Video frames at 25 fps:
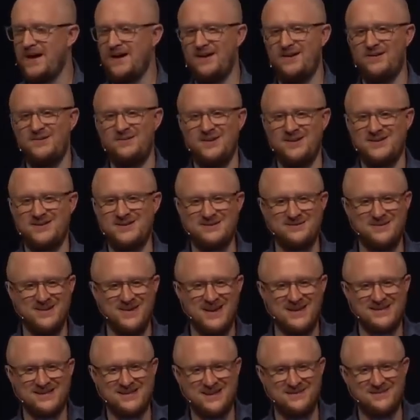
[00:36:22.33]
I don't know about you,
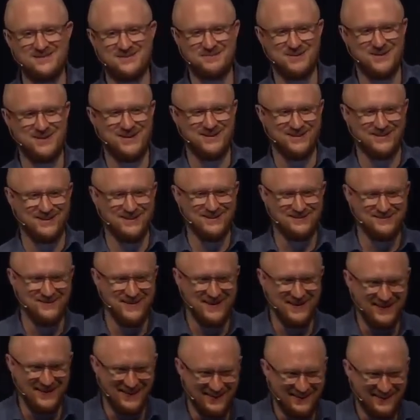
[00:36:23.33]
but that seems pretty clear to
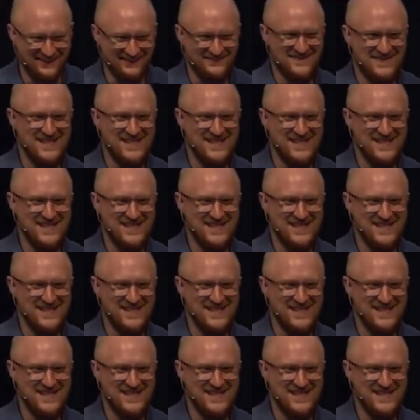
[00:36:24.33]
me.